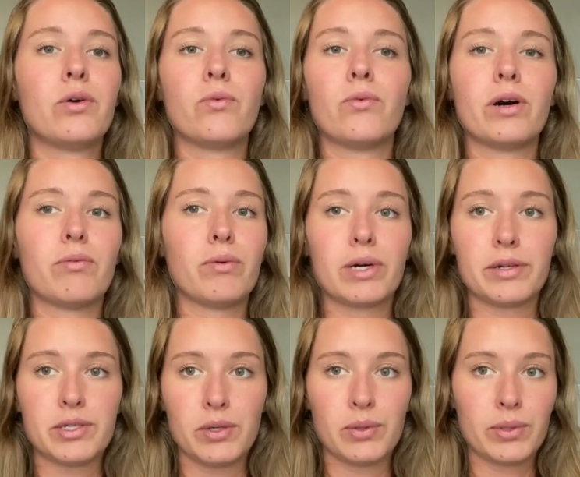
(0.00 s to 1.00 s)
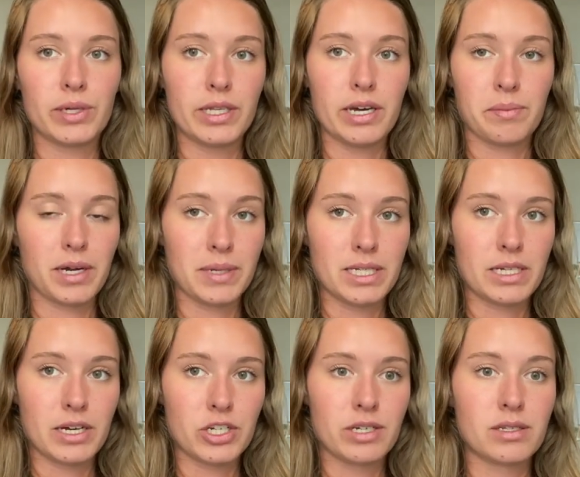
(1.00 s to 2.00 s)
what we want to do in the upcoming
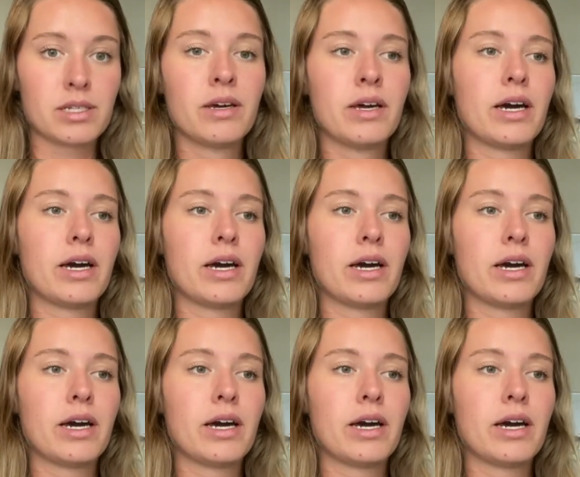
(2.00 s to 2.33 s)
sessions.